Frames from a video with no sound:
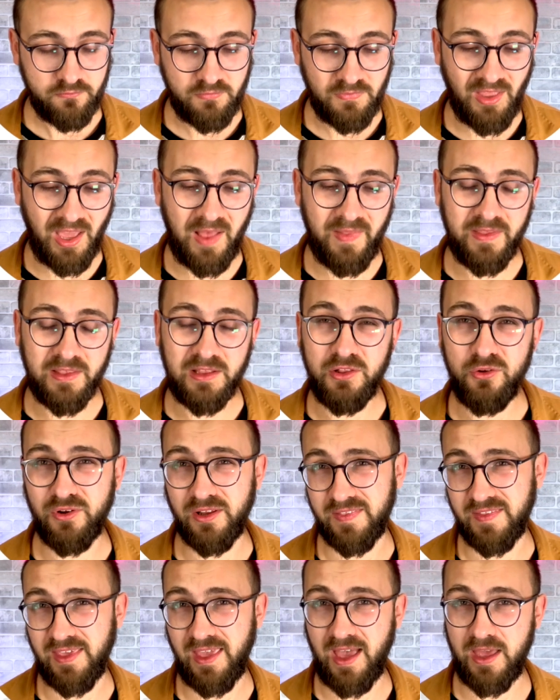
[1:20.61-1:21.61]
I'll include at
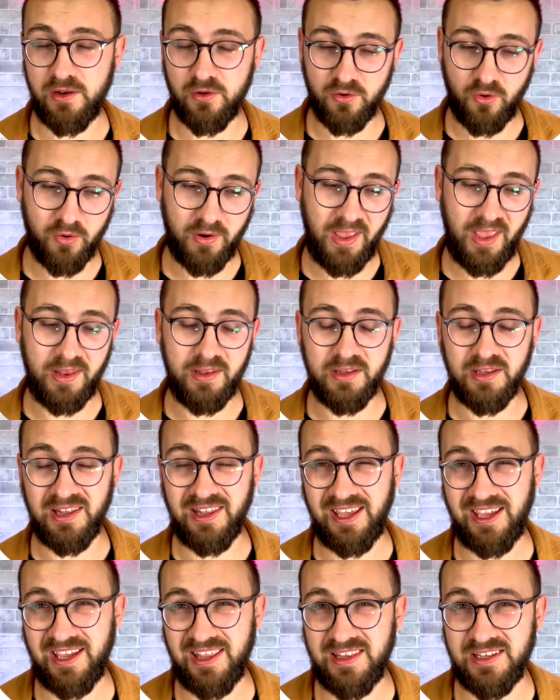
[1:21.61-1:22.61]
the end or end
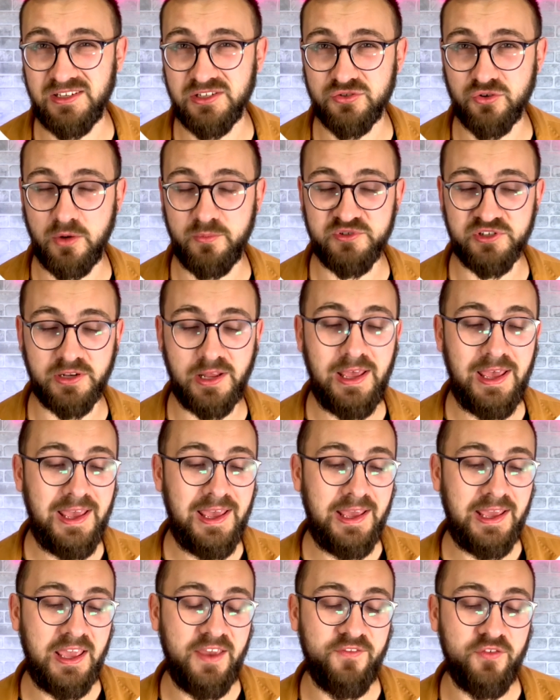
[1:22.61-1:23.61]
link in the description
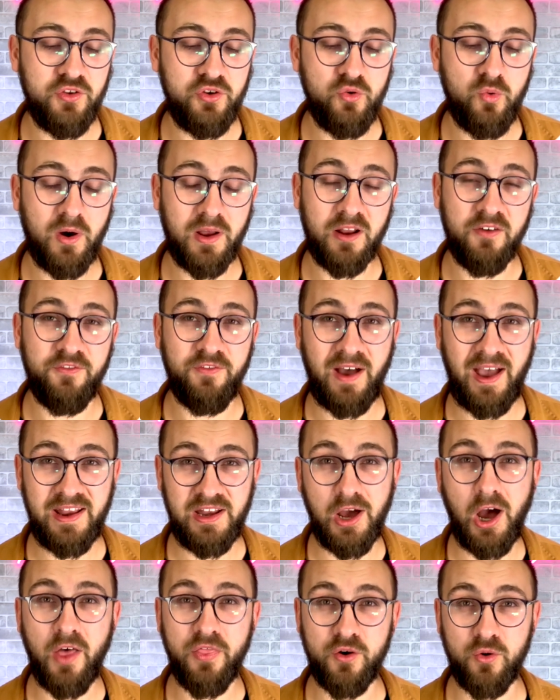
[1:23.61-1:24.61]
if you do want to find
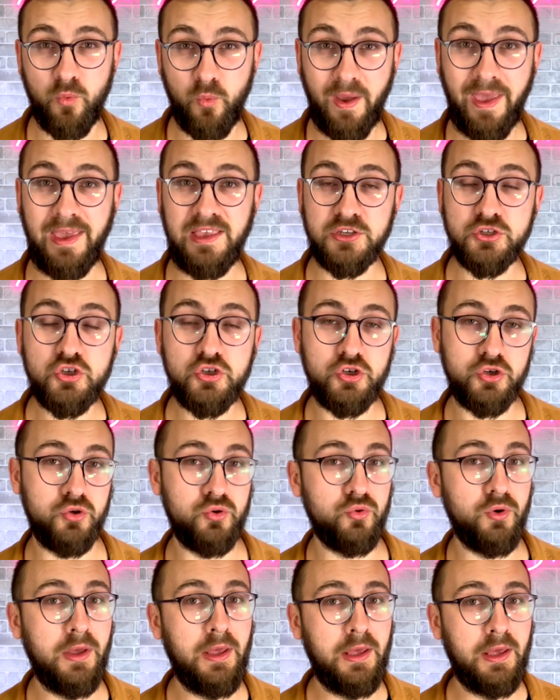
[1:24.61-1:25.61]
other ways to
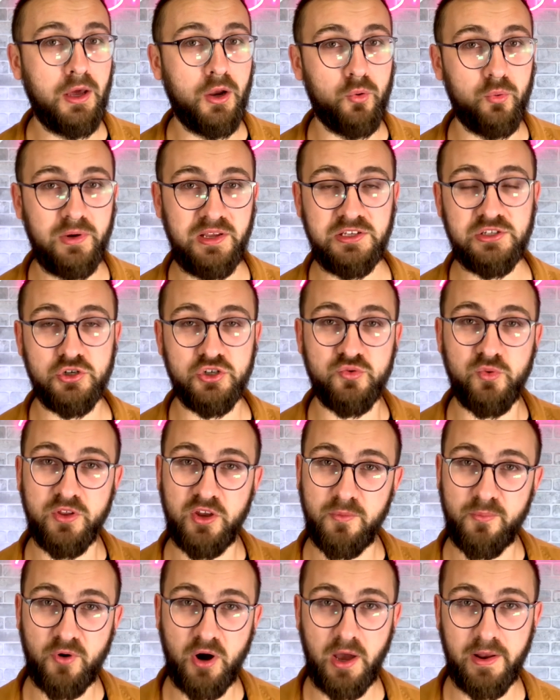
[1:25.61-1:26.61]
research whether a
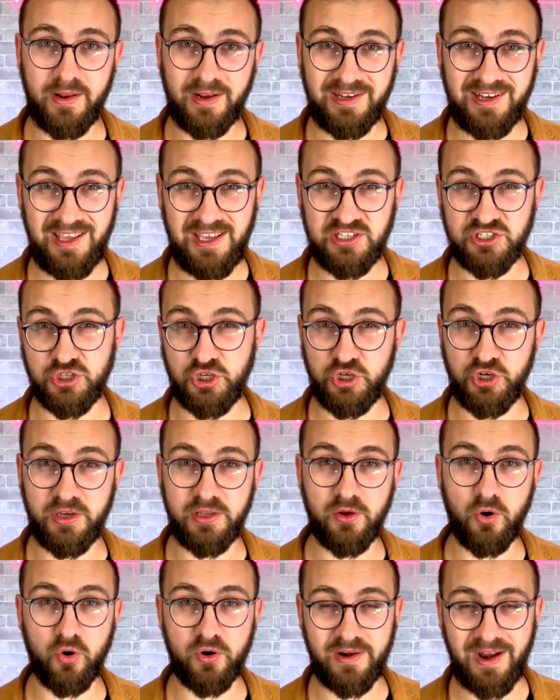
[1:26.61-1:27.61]
product is good
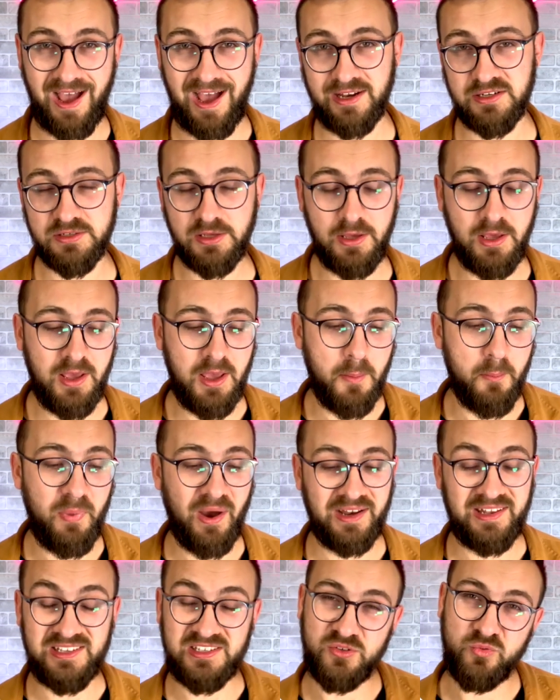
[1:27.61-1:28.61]
or not. But
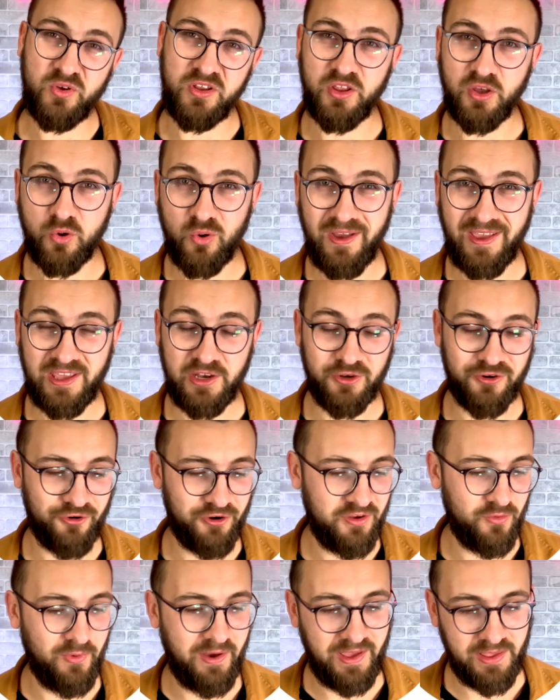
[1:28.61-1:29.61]
this is one of the quick and dirty
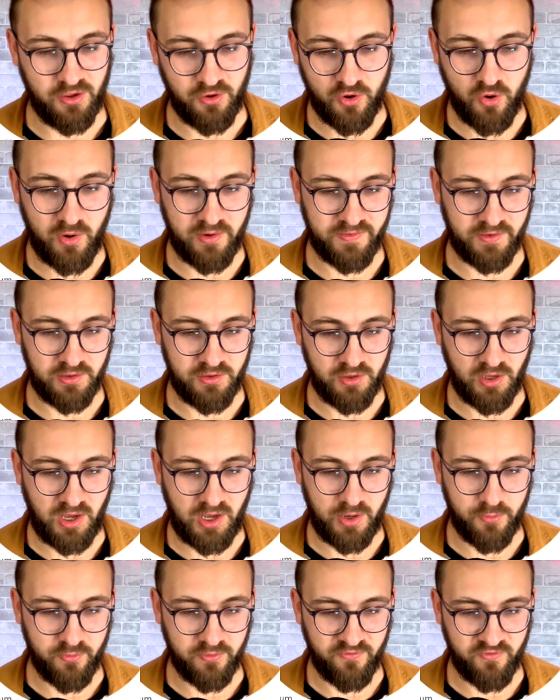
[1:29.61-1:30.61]
way. You go on the uh,
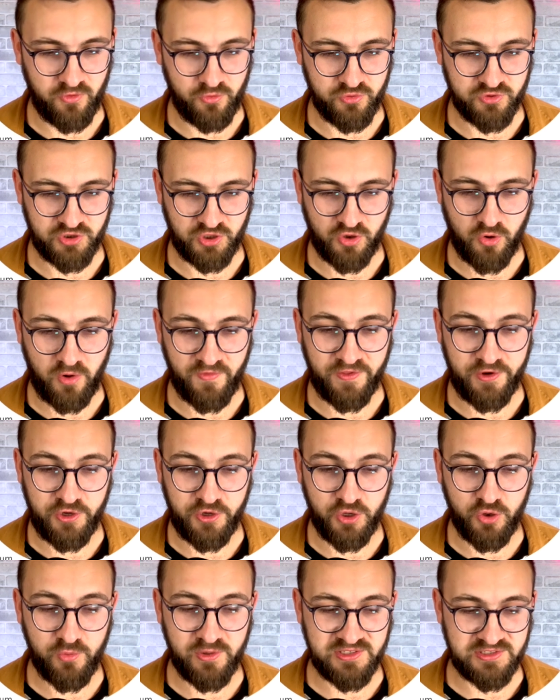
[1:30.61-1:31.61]
reviews, you go on the
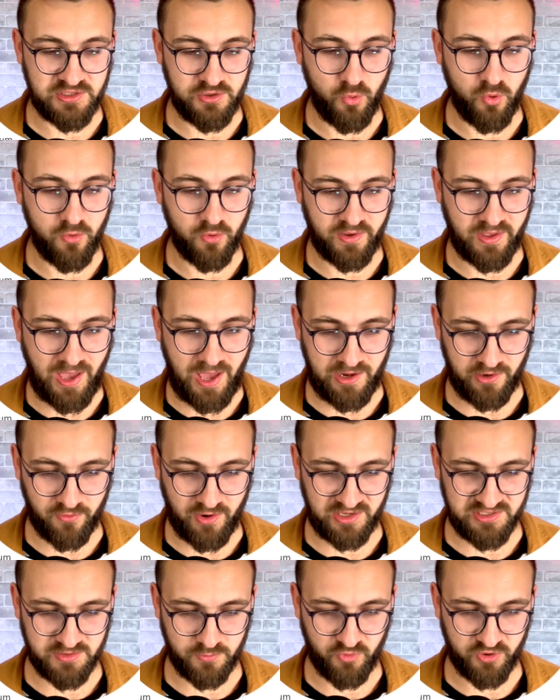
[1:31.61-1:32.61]
newest, you
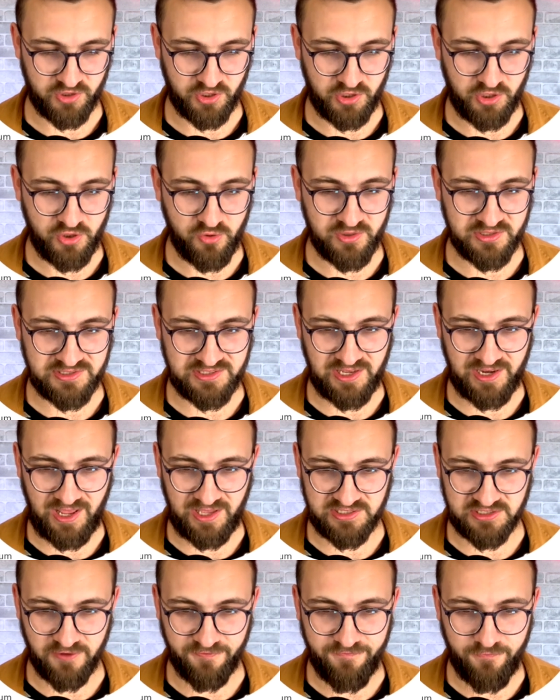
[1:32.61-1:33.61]
categorize them with the newest.
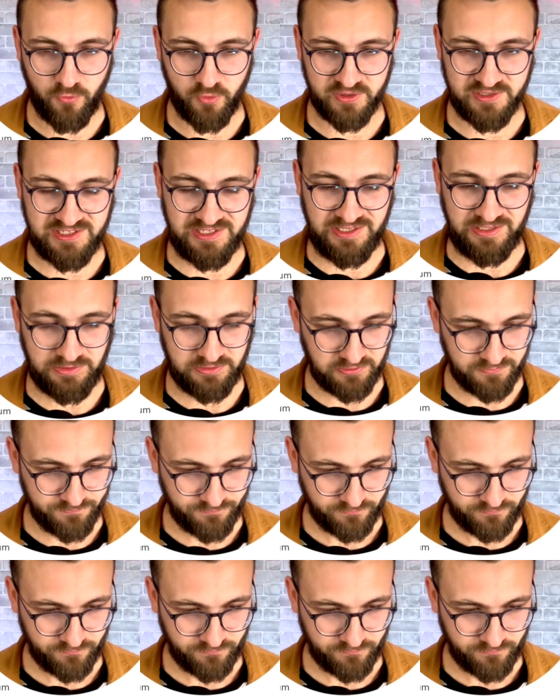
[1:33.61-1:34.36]
Today's the 14th.